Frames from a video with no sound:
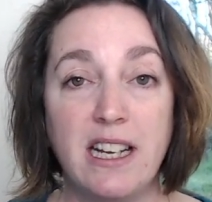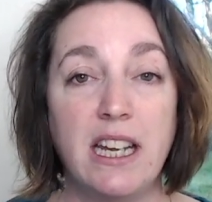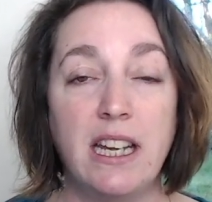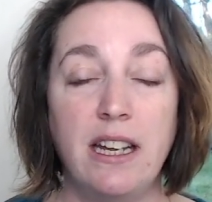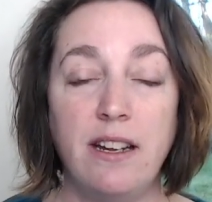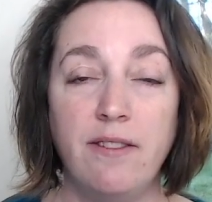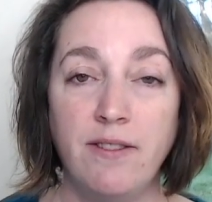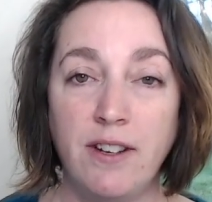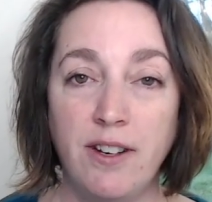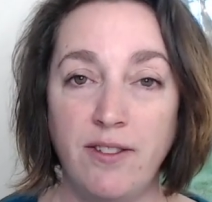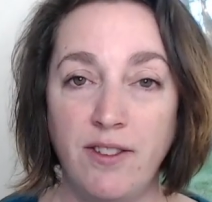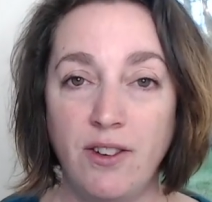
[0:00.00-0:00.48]

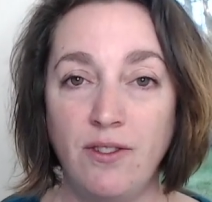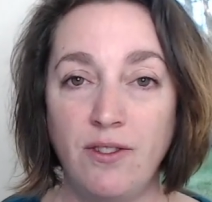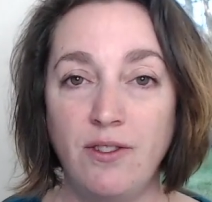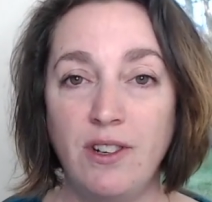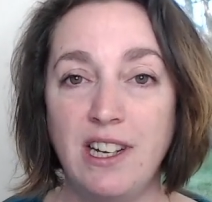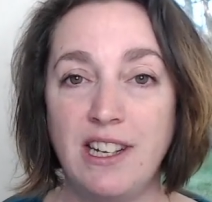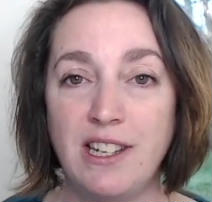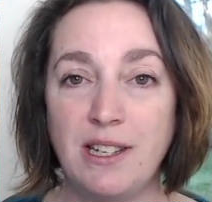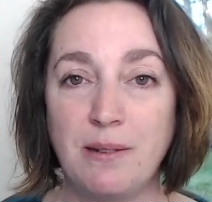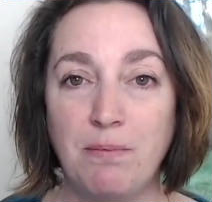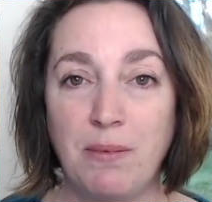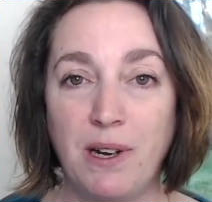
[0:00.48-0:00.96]
even if you
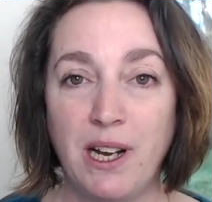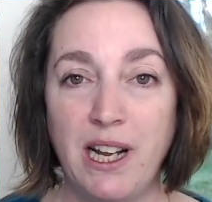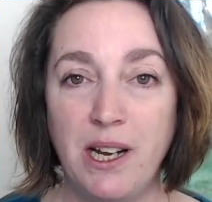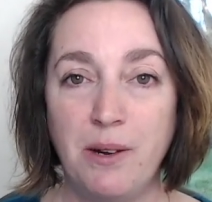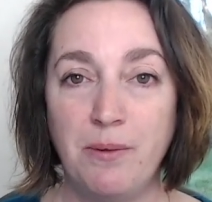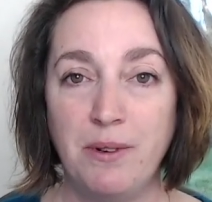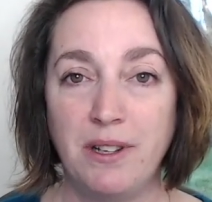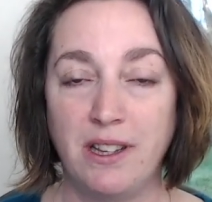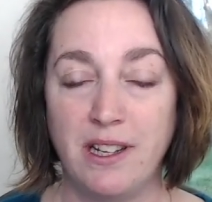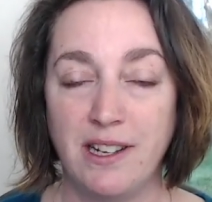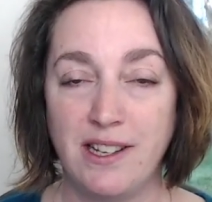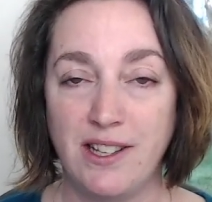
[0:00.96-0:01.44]
need to play
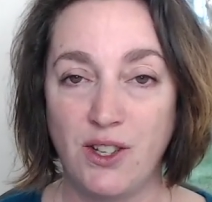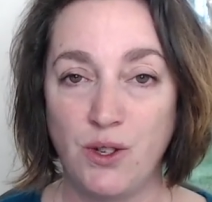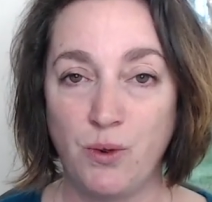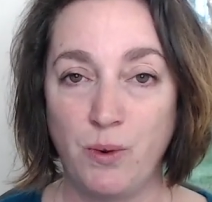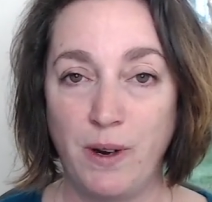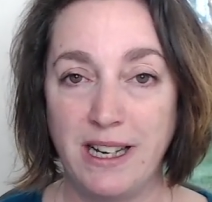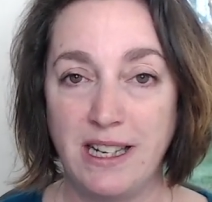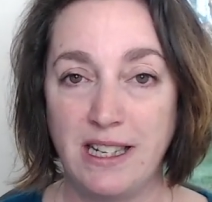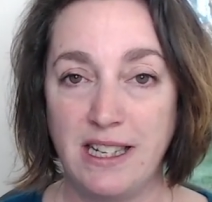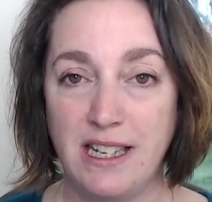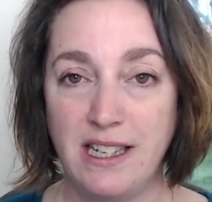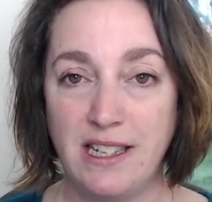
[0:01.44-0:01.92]
with this
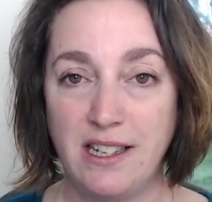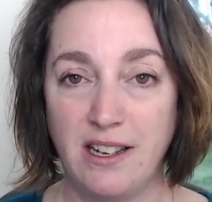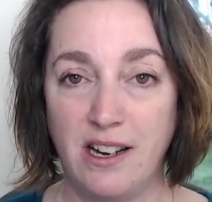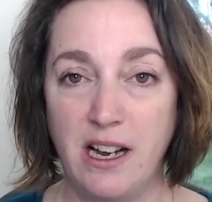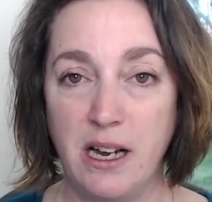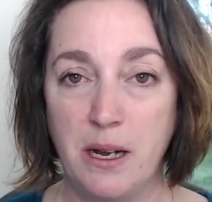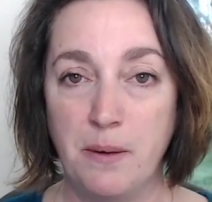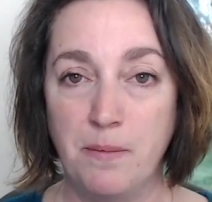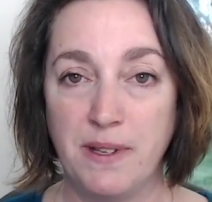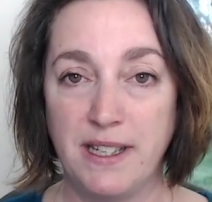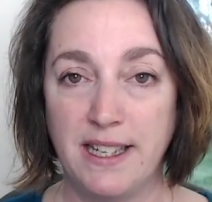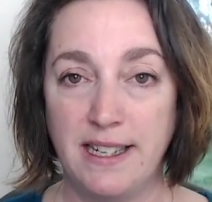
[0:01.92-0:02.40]
20
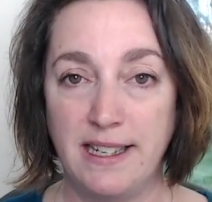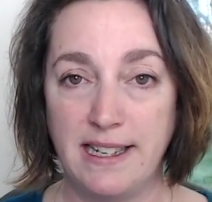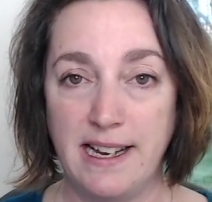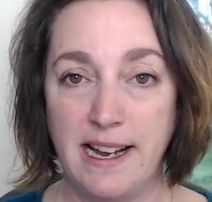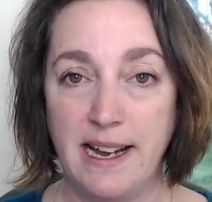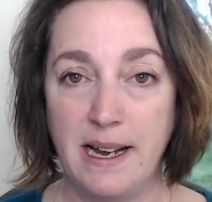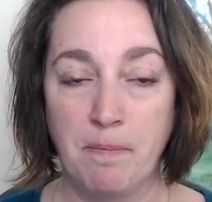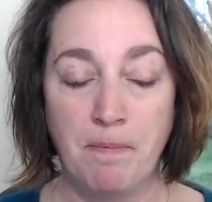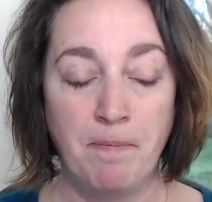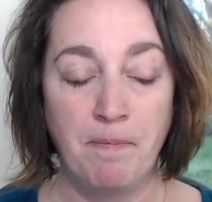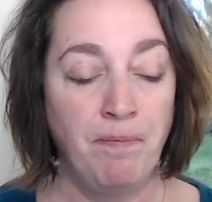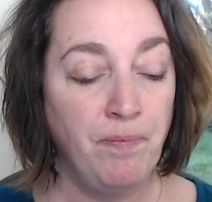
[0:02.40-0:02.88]
times a
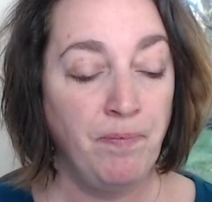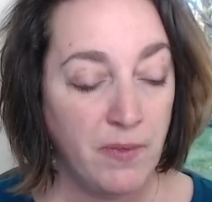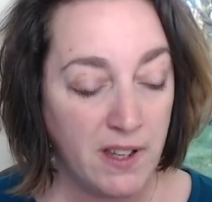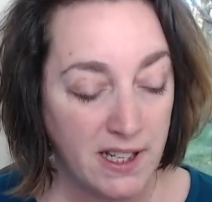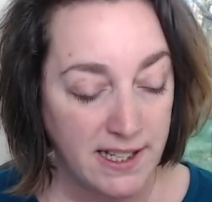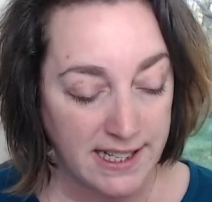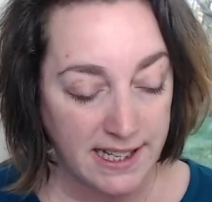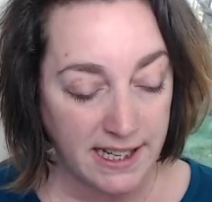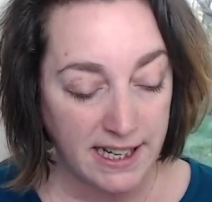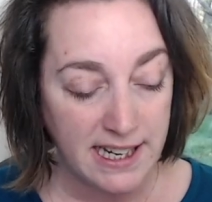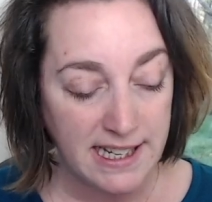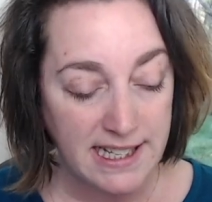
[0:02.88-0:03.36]
day.
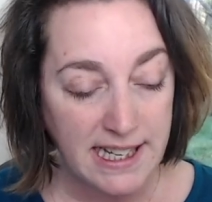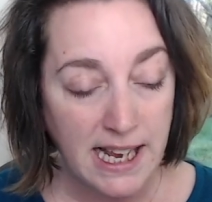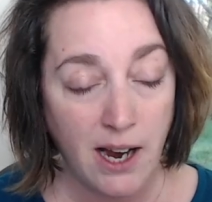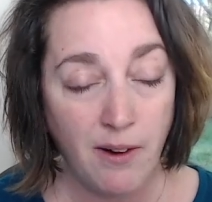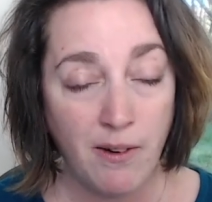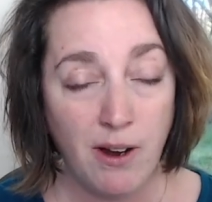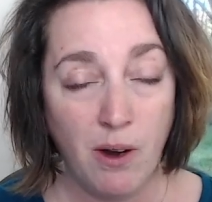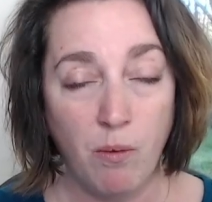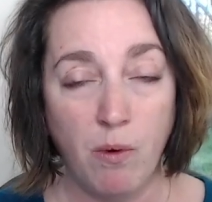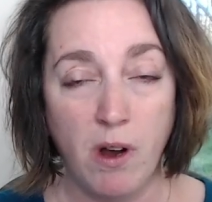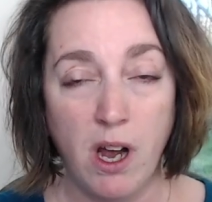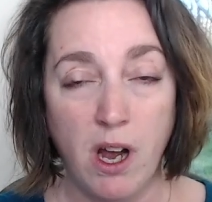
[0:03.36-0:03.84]
So here's
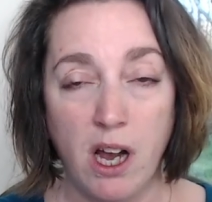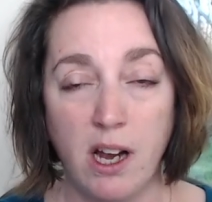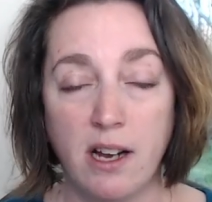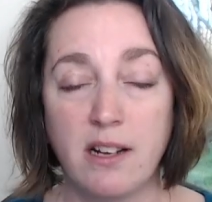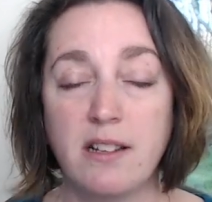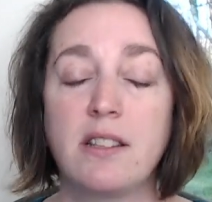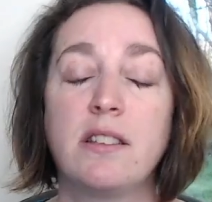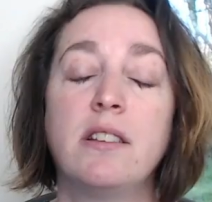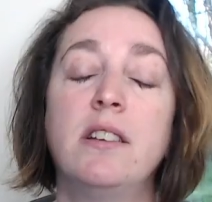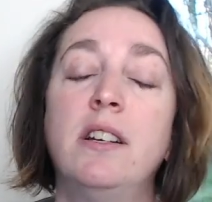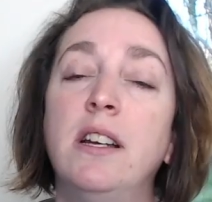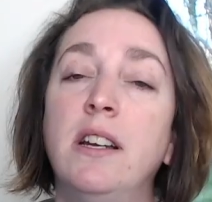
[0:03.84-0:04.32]
how it
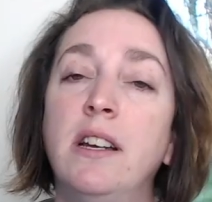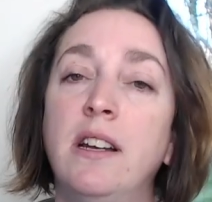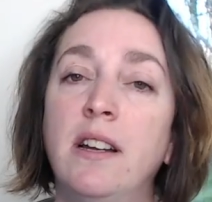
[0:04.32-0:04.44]
works.